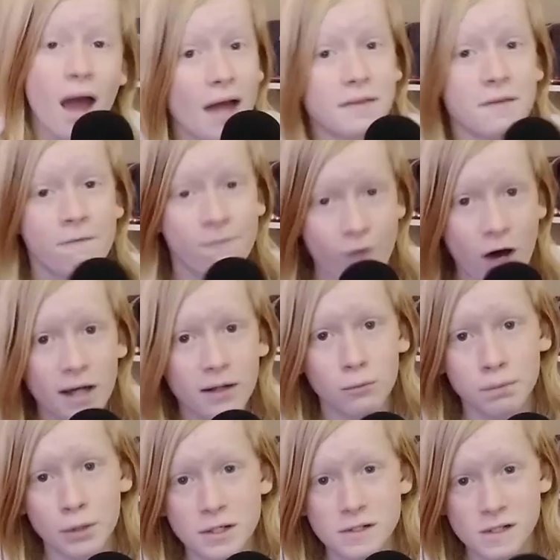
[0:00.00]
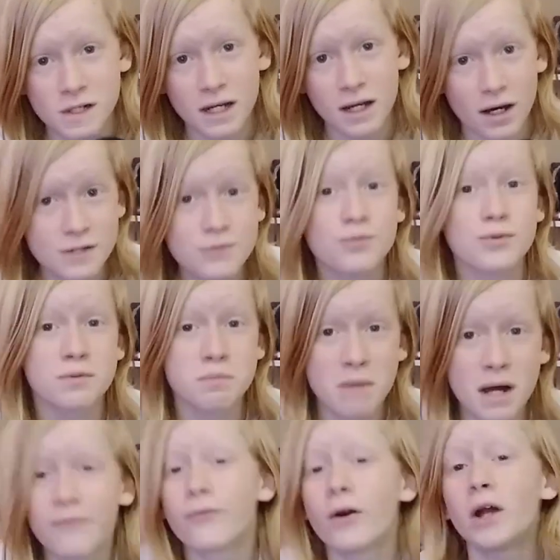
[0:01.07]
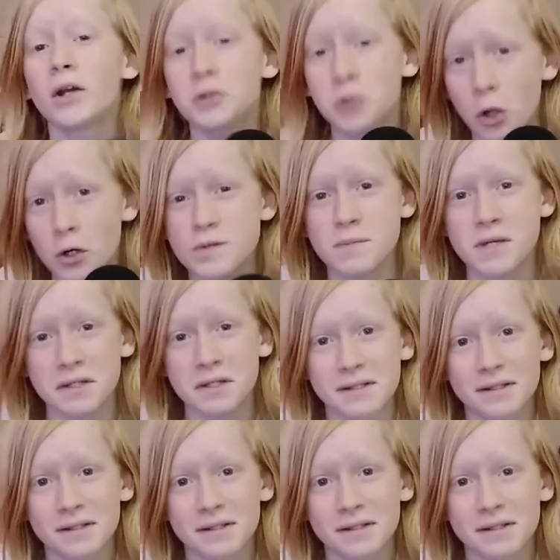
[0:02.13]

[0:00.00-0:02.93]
And the final person I asked was my friend Cosmic.